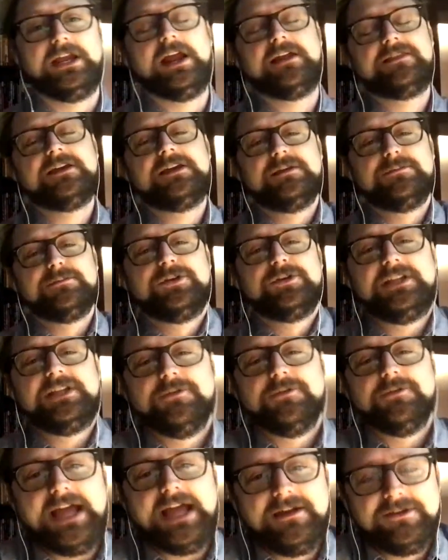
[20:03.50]
think in
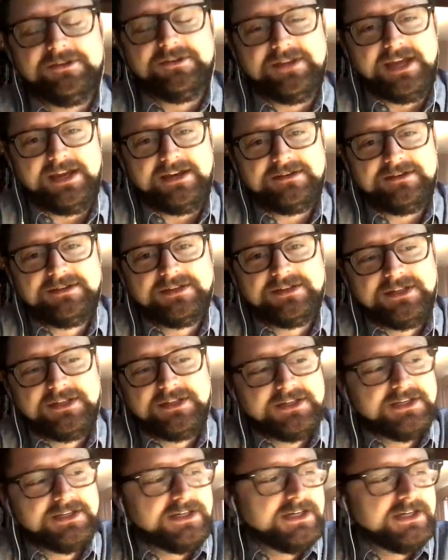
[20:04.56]
particular, how does that
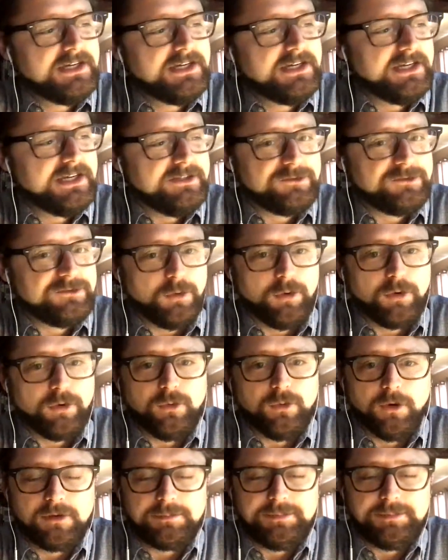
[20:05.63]

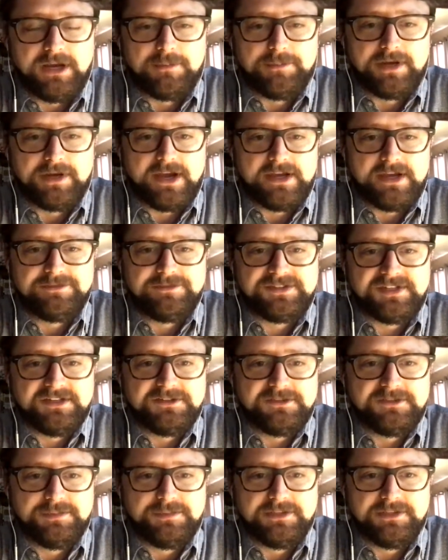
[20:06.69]
historical work become a kind of
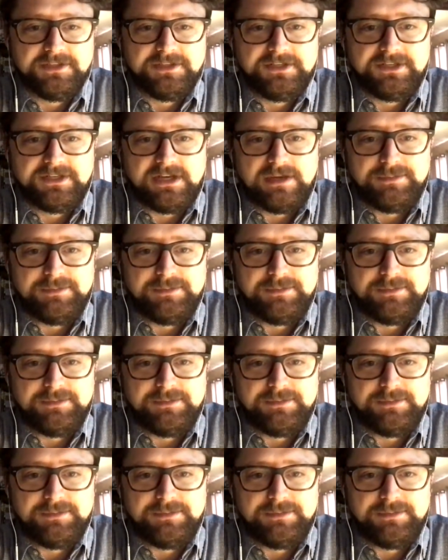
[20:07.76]
sensibility?